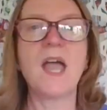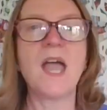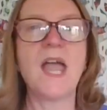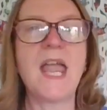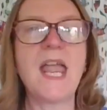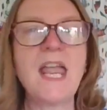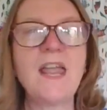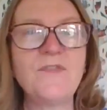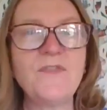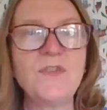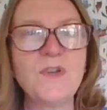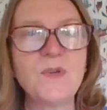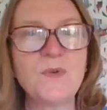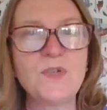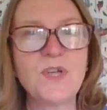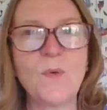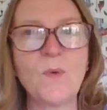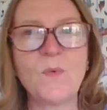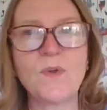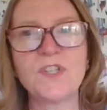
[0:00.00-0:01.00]
If you
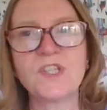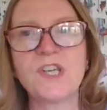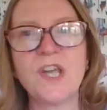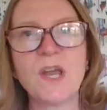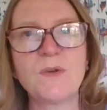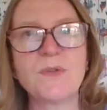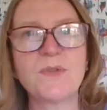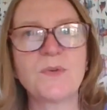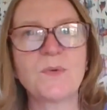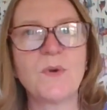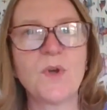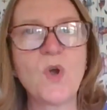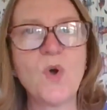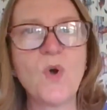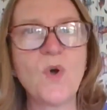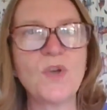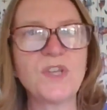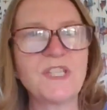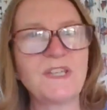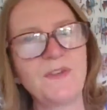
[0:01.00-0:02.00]
don't want to go through a
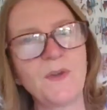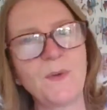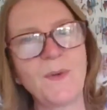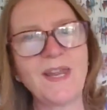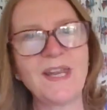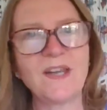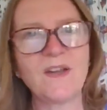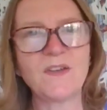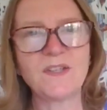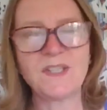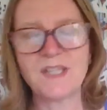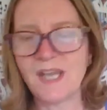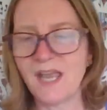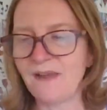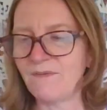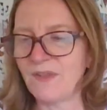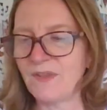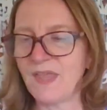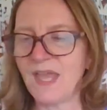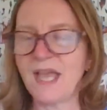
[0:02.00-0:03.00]
course, if you ain't got
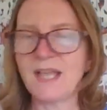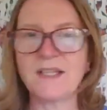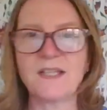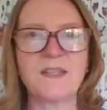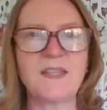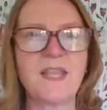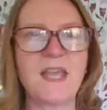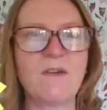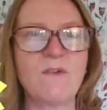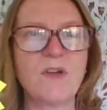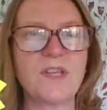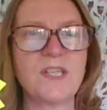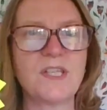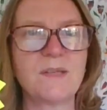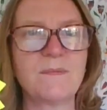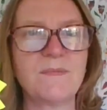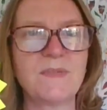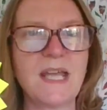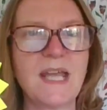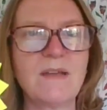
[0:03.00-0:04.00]
time for that, there are
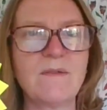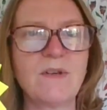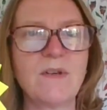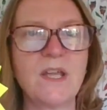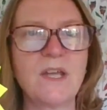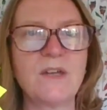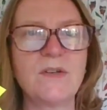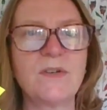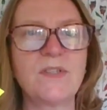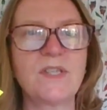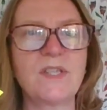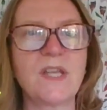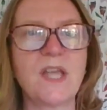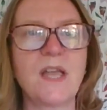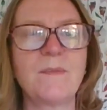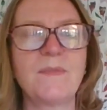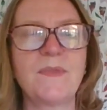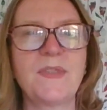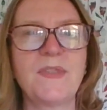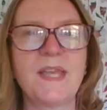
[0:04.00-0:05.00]
some downloads.
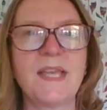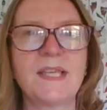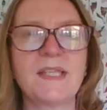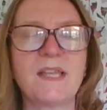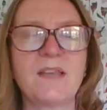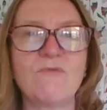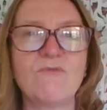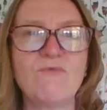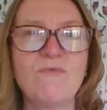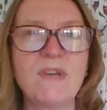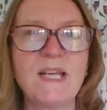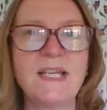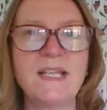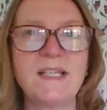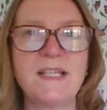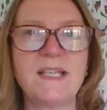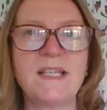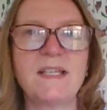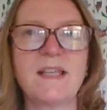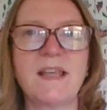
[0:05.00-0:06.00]
There's a really
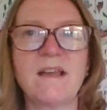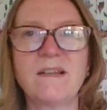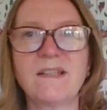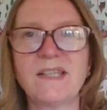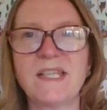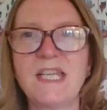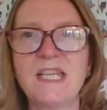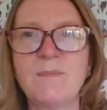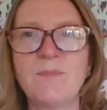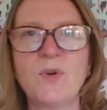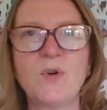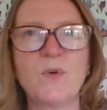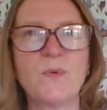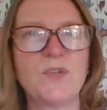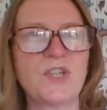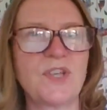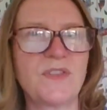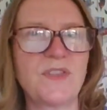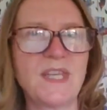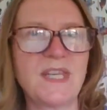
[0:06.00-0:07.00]
detailed ebook,
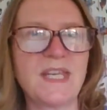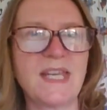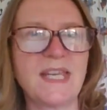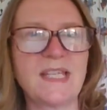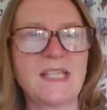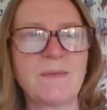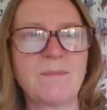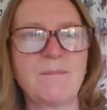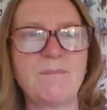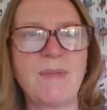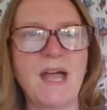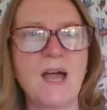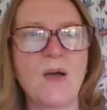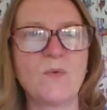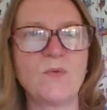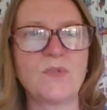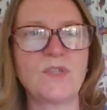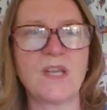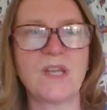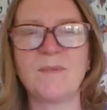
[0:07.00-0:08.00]
which I think is
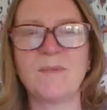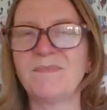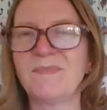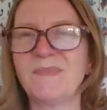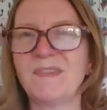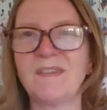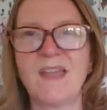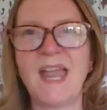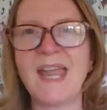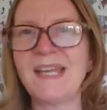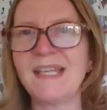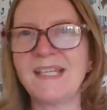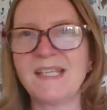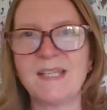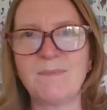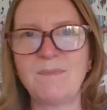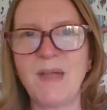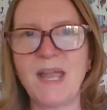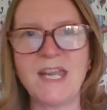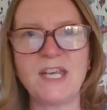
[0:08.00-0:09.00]
about
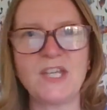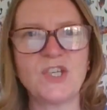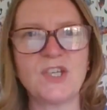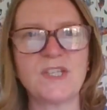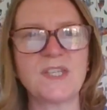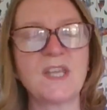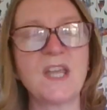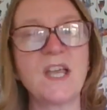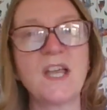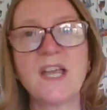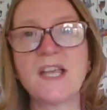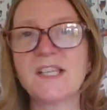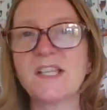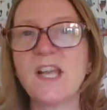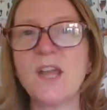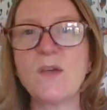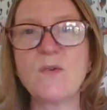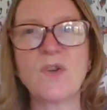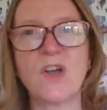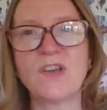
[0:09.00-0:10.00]
80 pages. It's
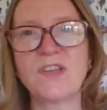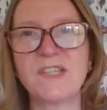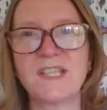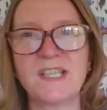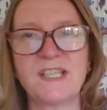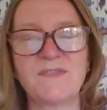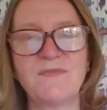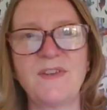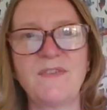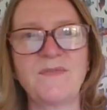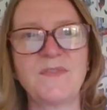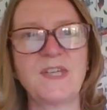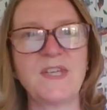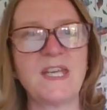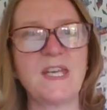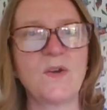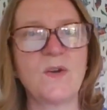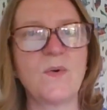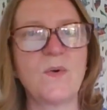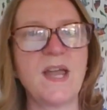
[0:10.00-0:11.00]
low cost, it's
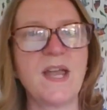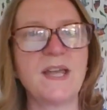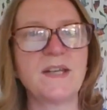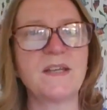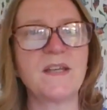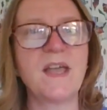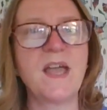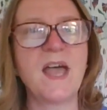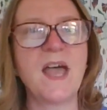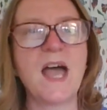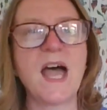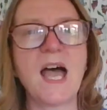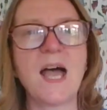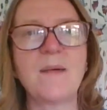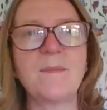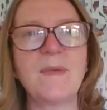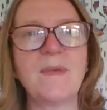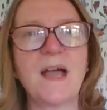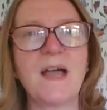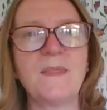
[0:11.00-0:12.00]
15 quid.
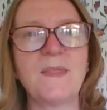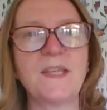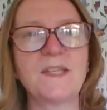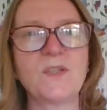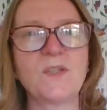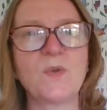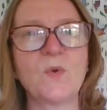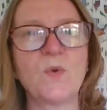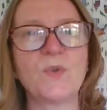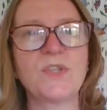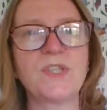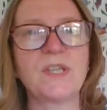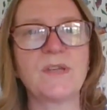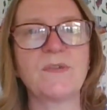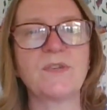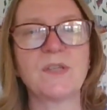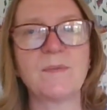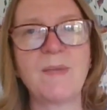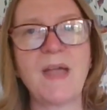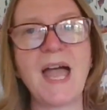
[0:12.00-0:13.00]
And there's also
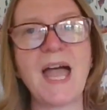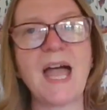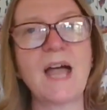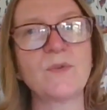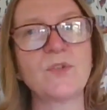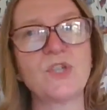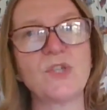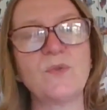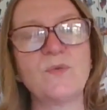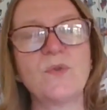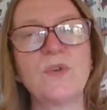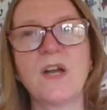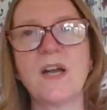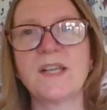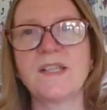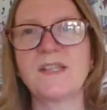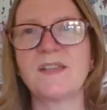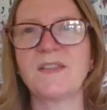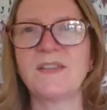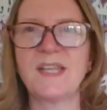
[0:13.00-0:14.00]
some how-to
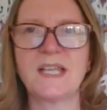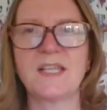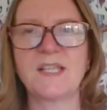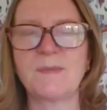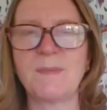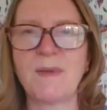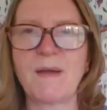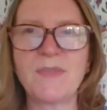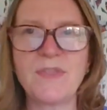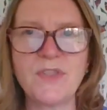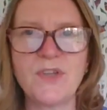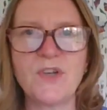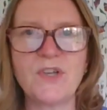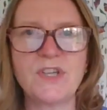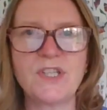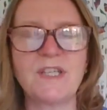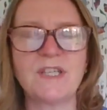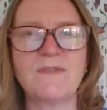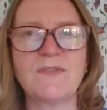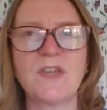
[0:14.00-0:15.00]
guides. I think there's about
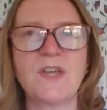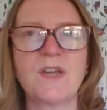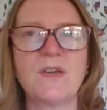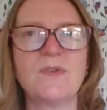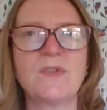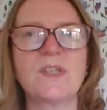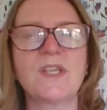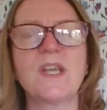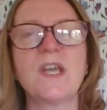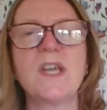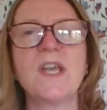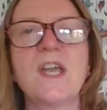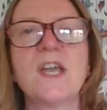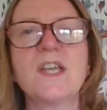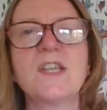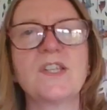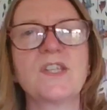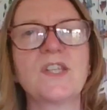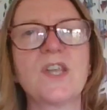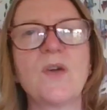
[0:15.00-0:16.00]
30 of those.
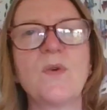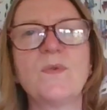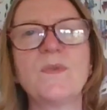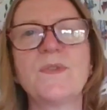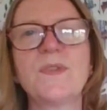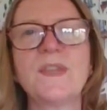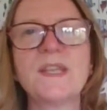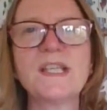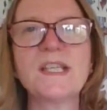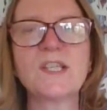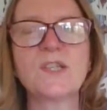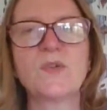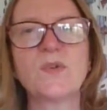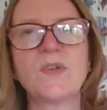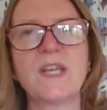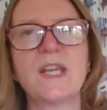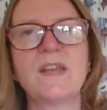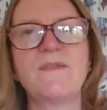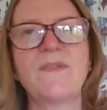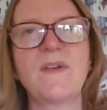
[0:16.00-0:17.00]
So this is
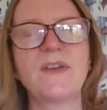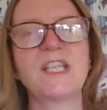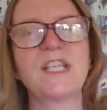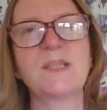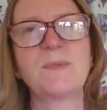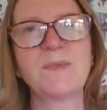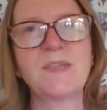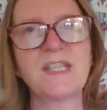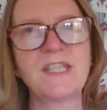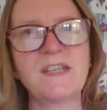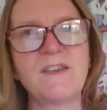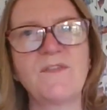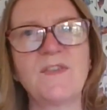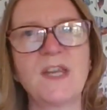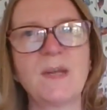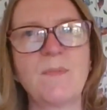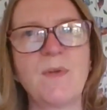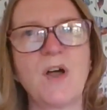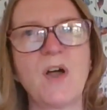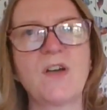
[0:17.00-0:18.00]
looking at very
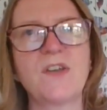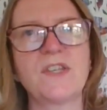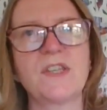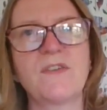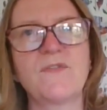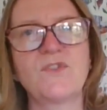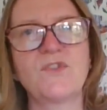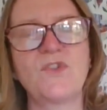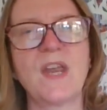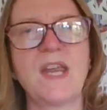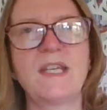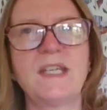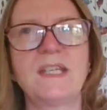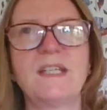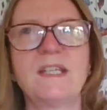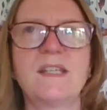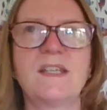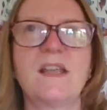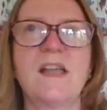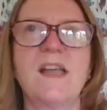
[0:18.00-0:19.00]
specific parts of
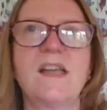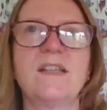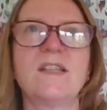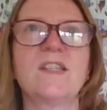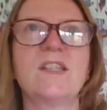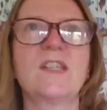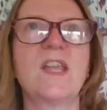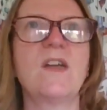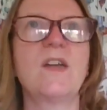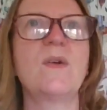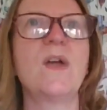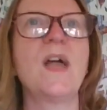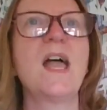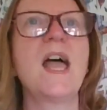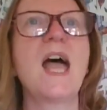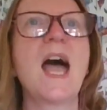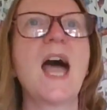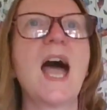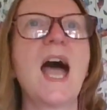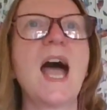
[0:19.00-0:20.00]
training design. So
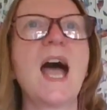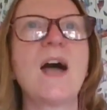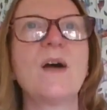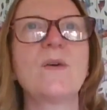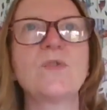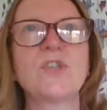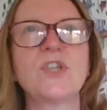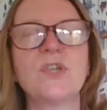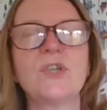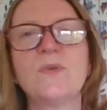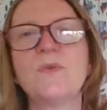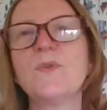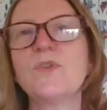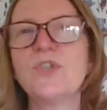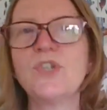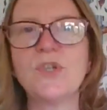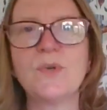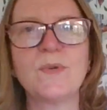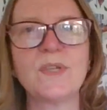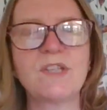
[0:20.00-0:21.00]
how to
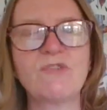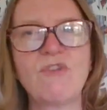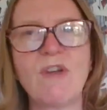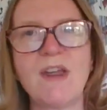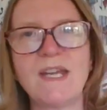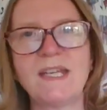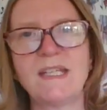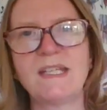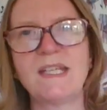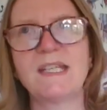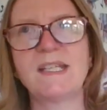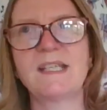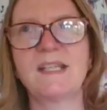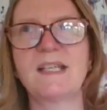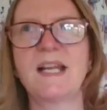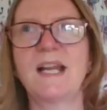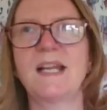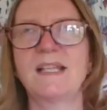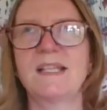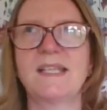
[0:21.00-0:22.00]
do a training needs
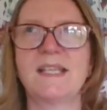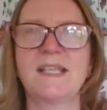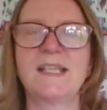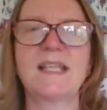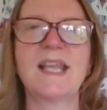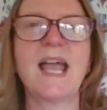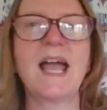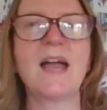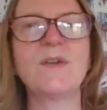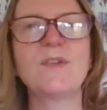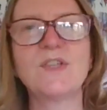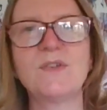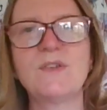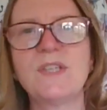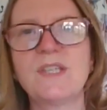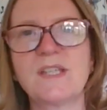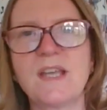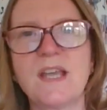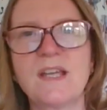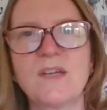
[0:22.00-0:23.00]
analysis, how to
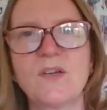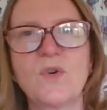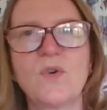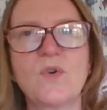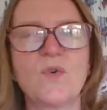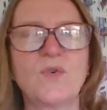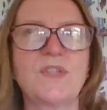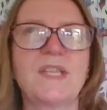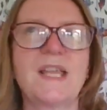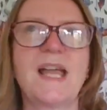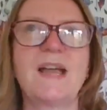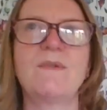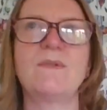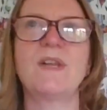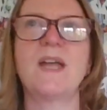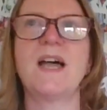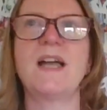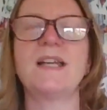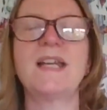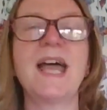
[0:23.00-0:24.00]
design a course
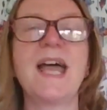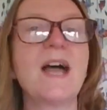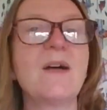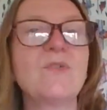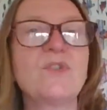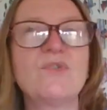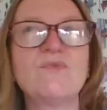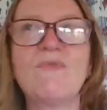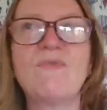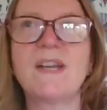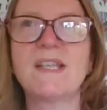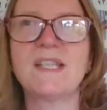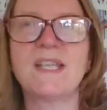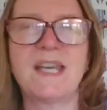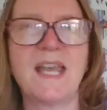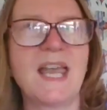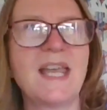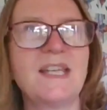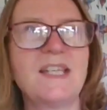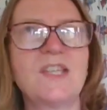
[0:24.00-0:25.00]
outline, how to write a
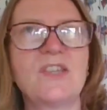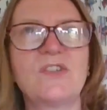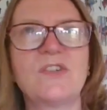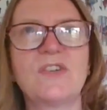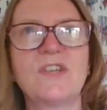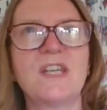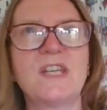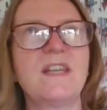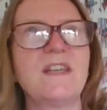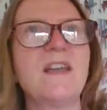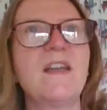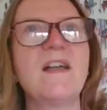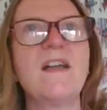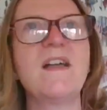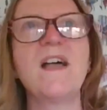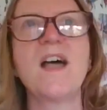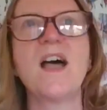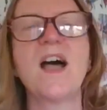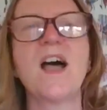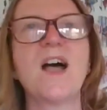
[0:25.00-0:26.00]
case study,
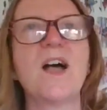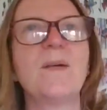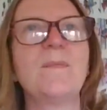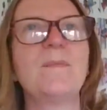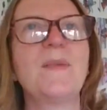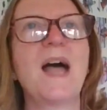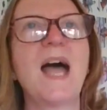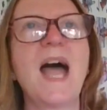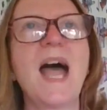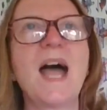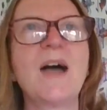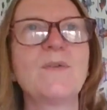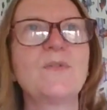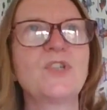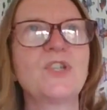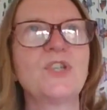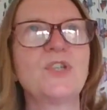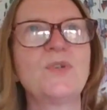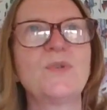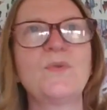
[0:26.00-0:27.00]
how
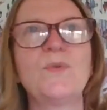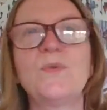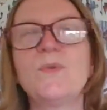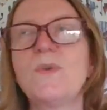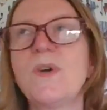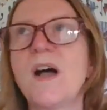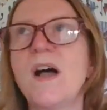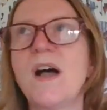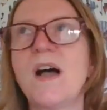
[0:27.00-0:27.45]
to